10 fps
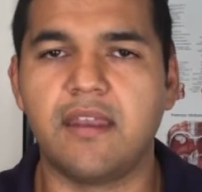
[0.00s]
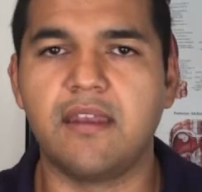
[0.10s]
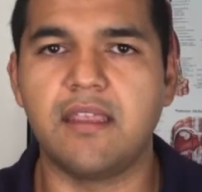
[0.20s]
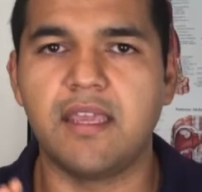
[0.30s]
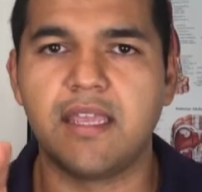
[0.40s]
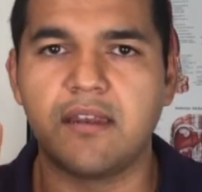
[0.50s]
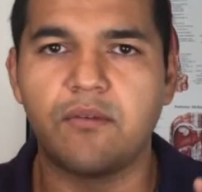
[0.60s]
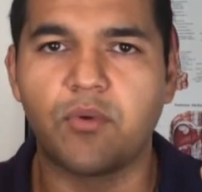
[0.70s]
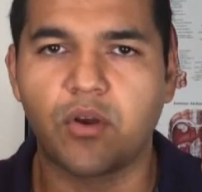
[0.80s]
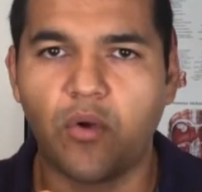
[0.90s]
then
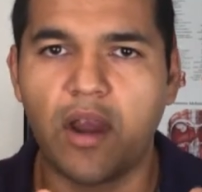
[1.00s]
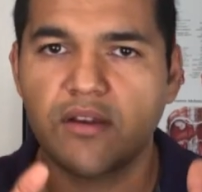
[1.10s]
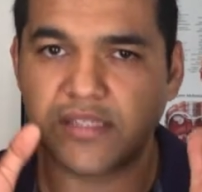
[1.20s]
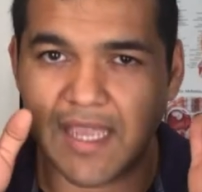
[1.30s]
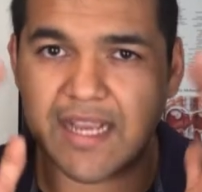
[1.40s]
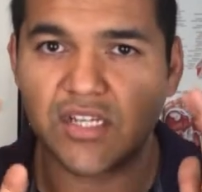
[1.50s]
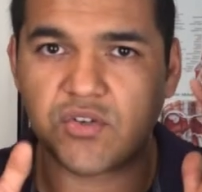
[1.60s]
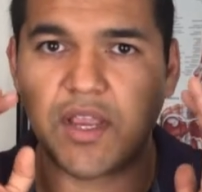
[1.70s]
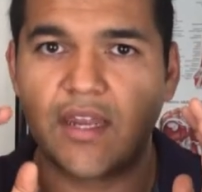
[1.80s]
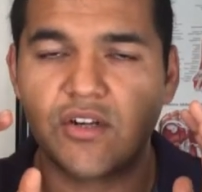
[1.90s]
it requires
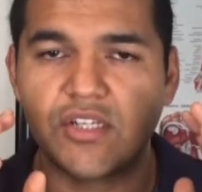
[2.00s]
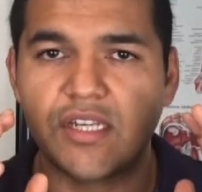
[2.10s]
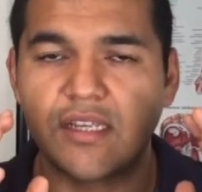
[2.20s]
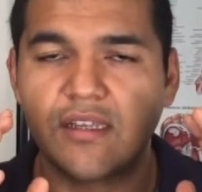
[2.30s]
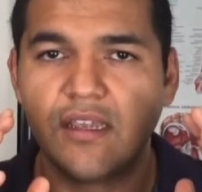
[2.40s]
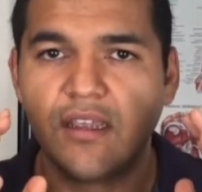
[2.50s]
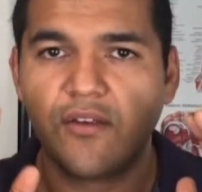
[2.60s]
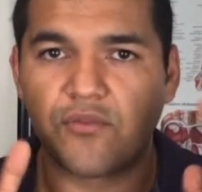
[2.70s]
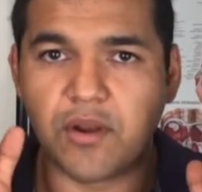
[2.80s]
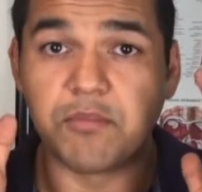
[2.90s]
extra energy
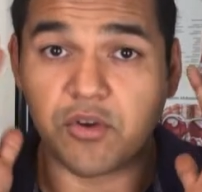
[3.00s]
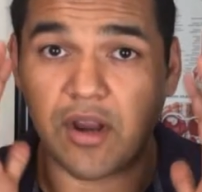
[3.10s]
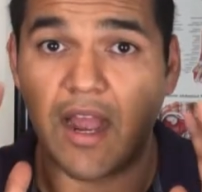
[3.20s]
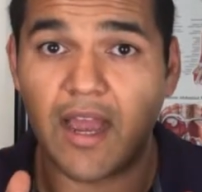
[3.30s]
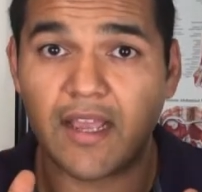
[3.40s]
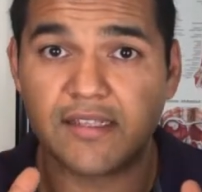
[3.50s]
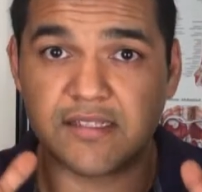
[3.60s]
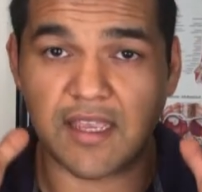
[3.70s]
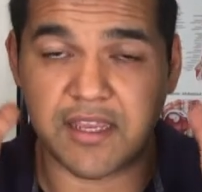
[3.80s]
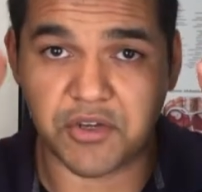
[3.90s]
from your
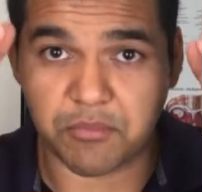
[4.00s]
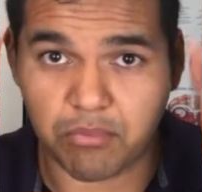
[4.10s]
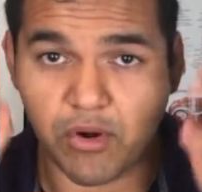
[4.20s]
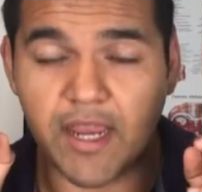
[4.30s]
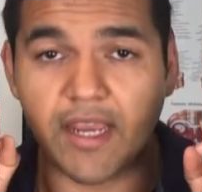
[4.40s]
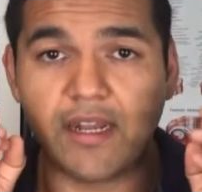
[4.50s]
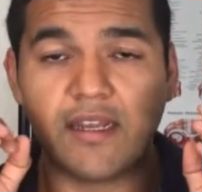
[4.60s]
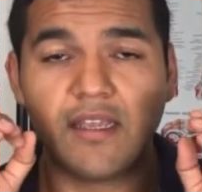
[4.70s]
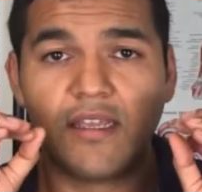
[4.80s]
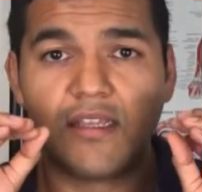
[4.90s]
eyes and your
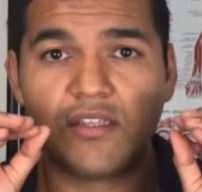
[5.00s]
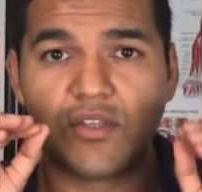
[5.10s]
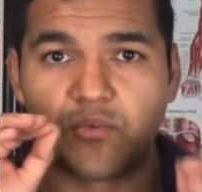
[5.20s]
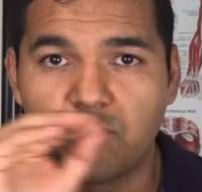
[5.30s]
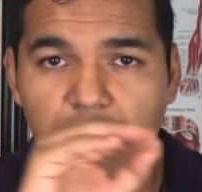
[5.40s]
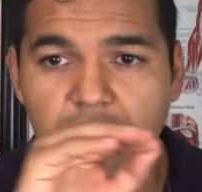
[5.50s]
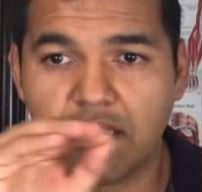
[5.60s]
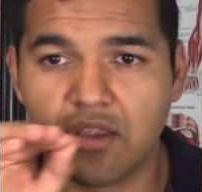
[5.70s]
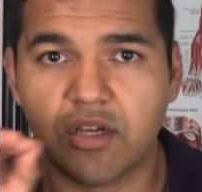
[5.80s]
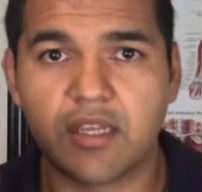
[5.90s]
brain to
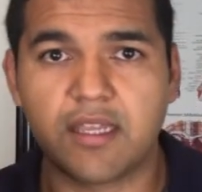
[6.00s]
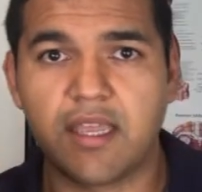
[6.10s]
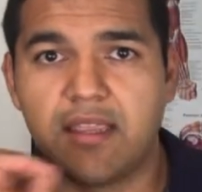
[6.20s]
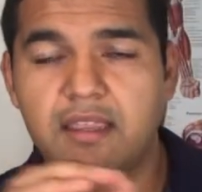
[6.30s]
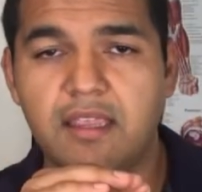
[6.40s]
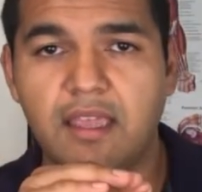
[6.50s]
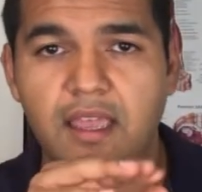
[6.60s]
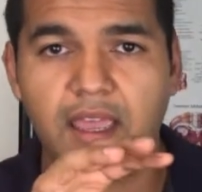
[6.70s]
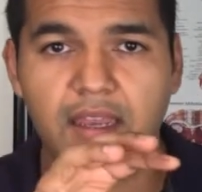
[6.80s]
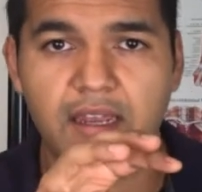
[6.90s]
really look and,
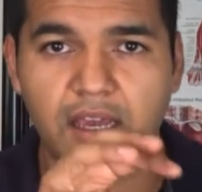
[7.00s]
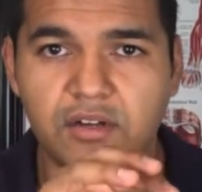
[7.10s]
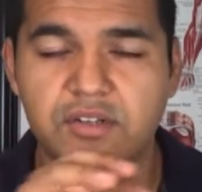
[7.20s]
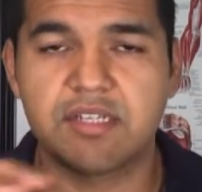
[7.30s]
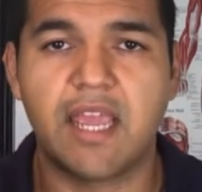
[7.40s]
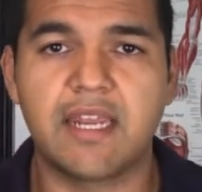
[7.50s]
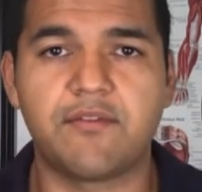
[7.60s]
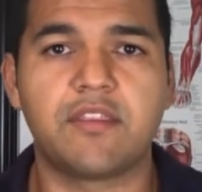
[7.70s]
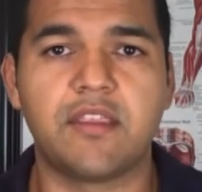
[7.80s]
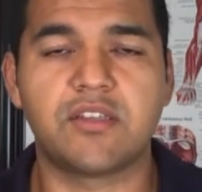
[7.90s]
and understand
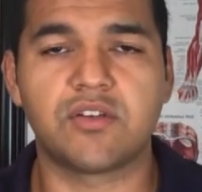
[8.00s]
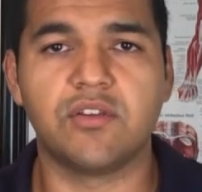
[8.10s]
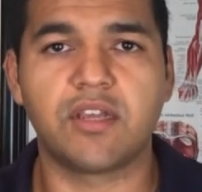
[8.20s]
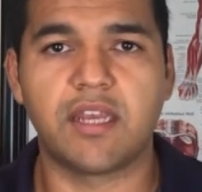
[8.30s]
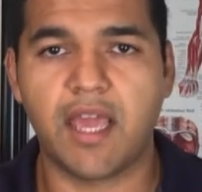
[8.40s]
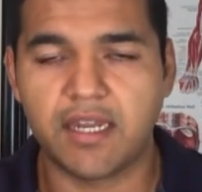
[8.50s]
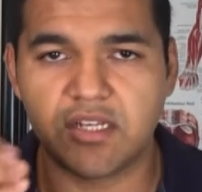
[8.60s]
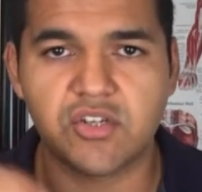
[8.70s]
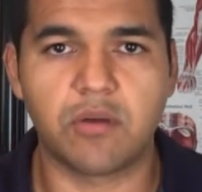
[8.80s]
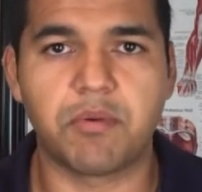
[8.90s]
everything that you're looking at
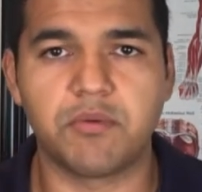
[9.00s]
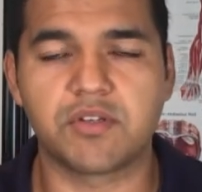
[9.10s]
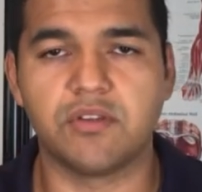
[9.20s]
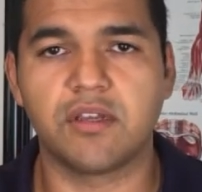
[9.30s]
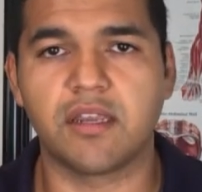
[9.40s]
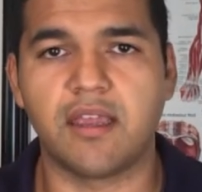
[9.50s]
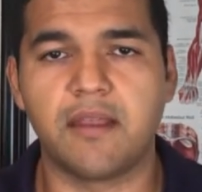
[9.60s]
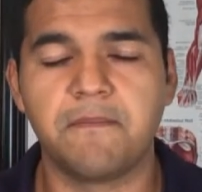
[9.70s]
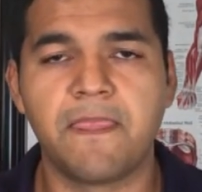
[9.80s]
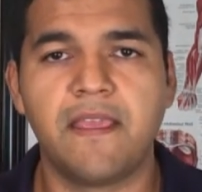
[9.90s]
and interpret what you're looking
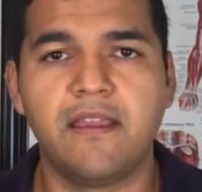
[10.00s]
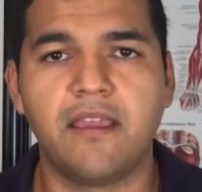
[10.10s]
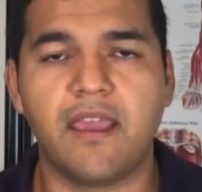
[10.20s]
at.